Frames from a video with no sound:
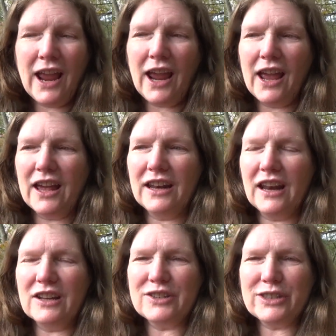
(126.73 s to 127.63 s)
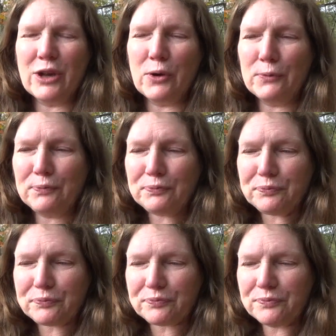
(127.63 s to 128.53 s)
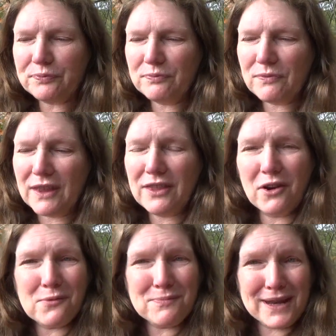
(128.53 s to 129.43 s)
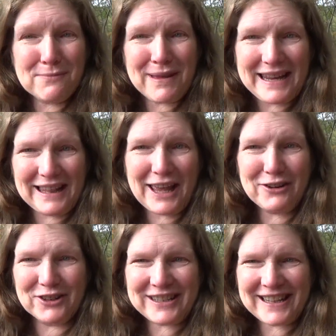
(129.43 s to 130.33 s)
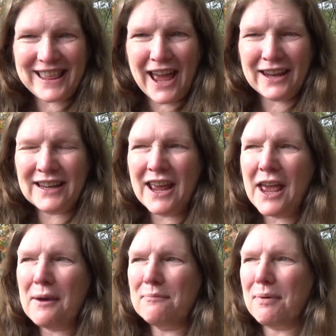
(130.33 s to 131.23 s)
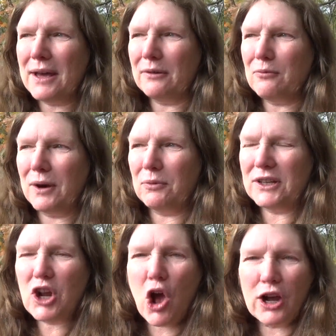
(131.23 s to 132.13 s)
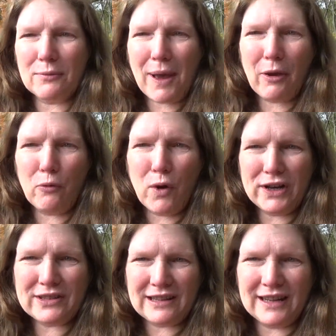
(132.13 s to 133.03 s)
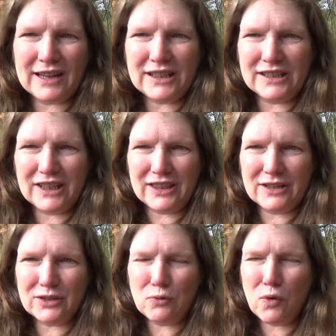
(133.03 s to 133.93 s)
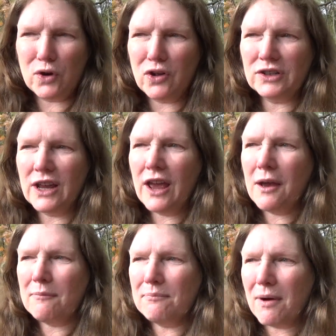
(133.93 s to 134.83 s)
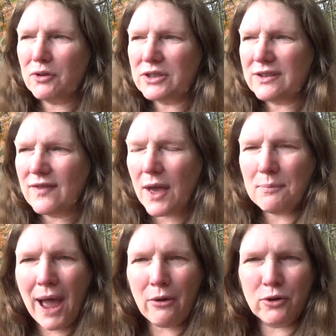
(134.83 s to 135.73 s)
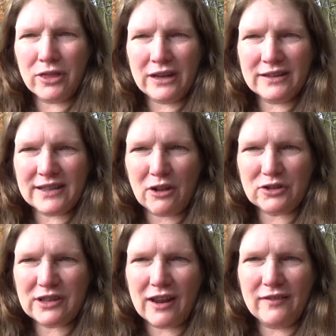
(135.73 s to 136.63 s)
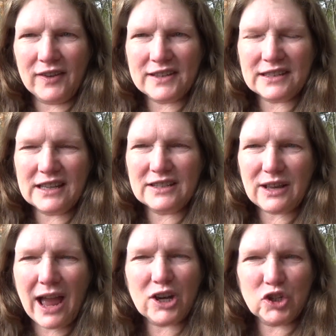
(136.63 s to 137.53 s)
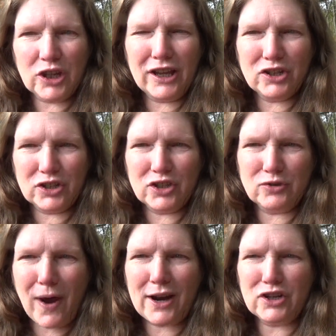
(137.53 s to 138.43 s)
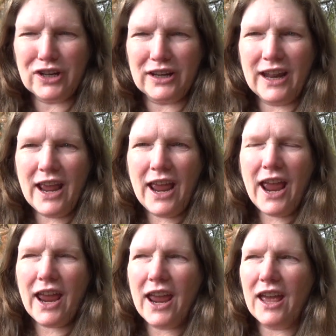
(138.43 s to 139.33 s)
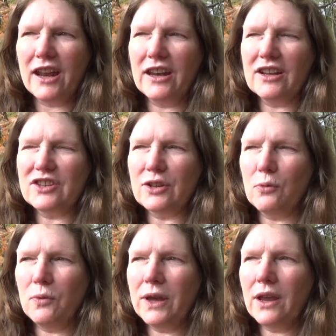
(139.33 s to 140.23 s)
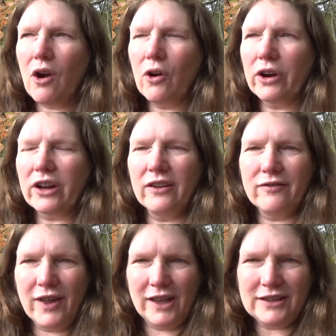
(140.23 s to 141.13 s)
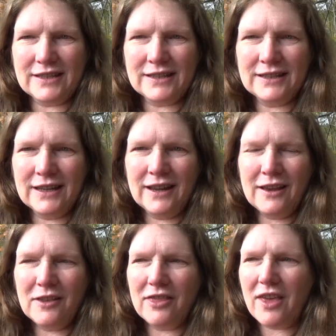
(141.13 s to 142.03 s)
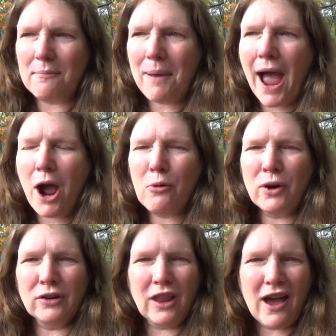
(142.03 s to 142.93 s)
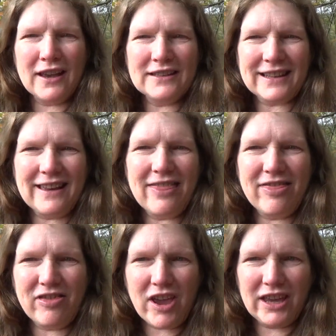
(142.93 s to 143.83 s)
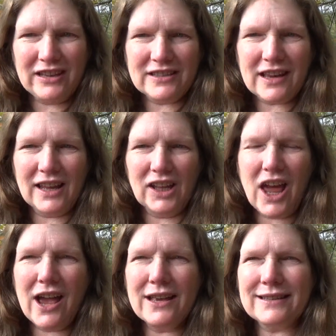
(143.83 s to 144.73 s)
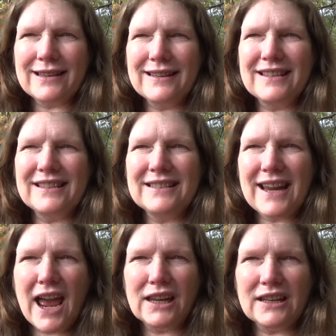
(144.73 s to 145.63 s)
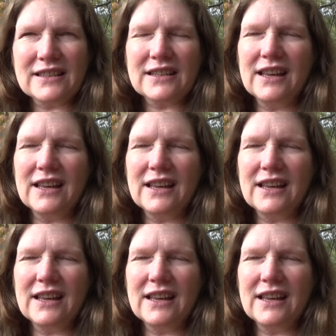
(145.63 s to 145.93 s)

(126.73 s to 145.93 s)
And so there are many, many layers to that. But when we talk about what is connected to this world, most of that power that is outside of us is actually a distraction. And so we are convinced that power lies in things. It lies in status.